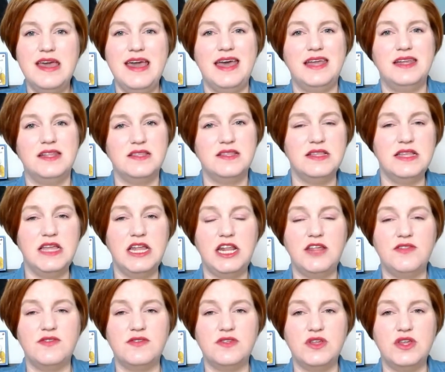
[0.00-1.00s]
and as
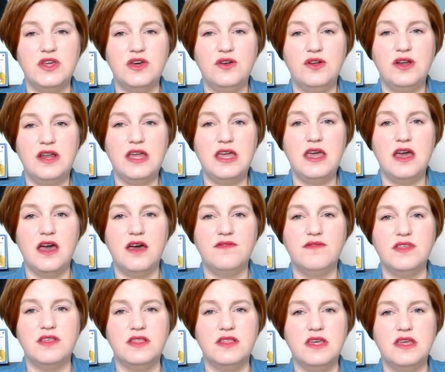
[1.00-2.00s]
needing the security
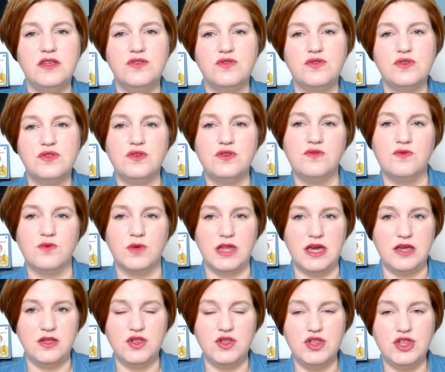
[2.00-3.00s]
of the teacher-student
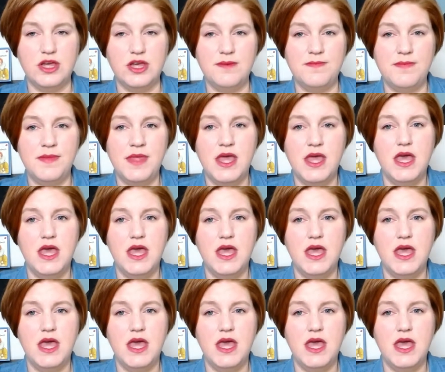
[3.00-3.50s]
relationship.